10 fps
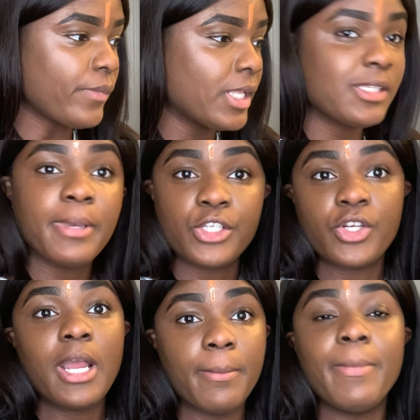to make sure
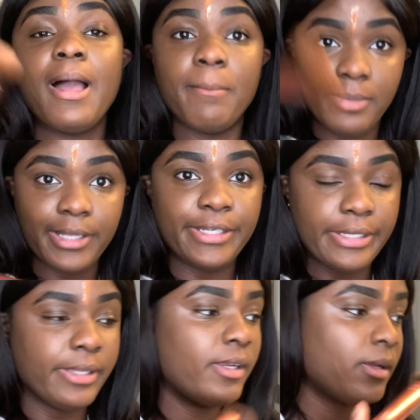I'm blended
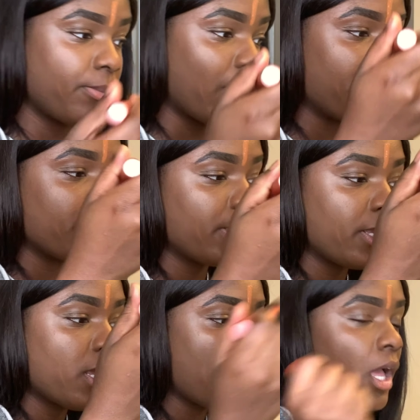properly.
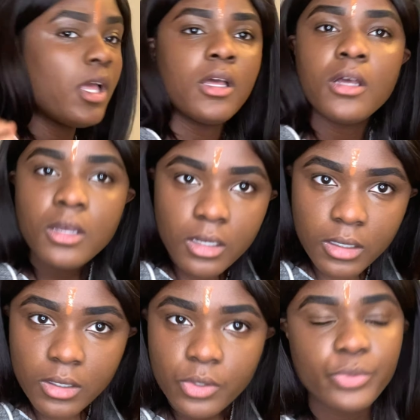
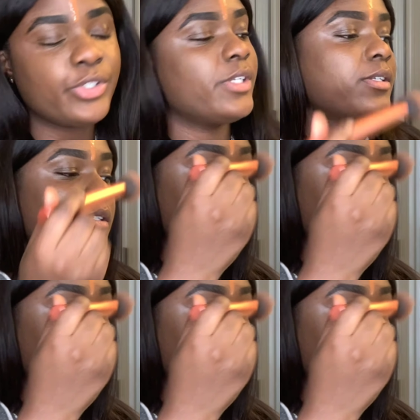Oh, Jesus.